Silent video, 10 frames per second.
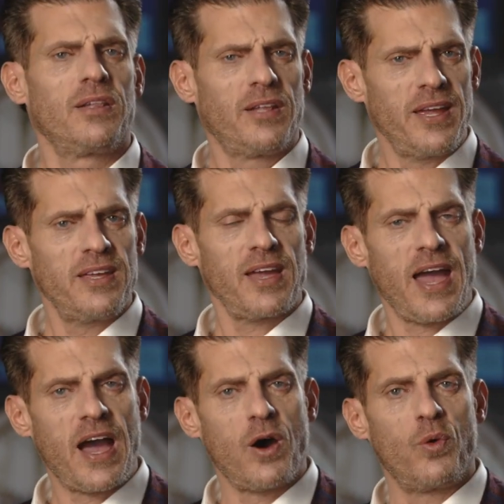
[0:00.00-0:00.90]
like
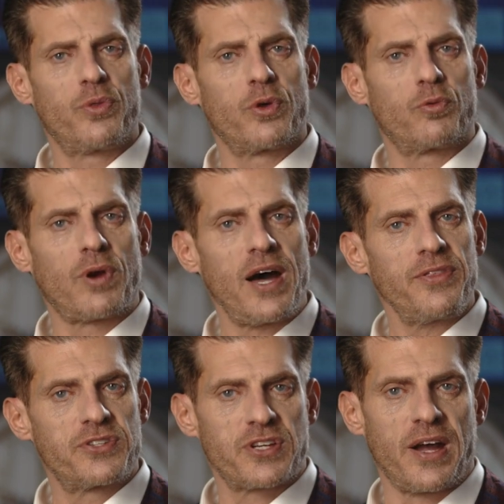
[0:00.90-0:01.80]
how the
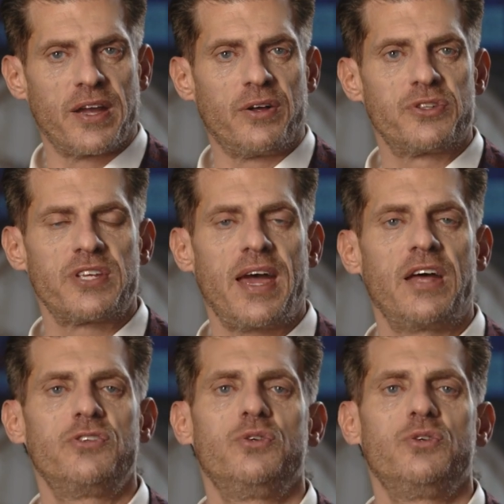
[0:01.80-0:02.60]
Rothschilds had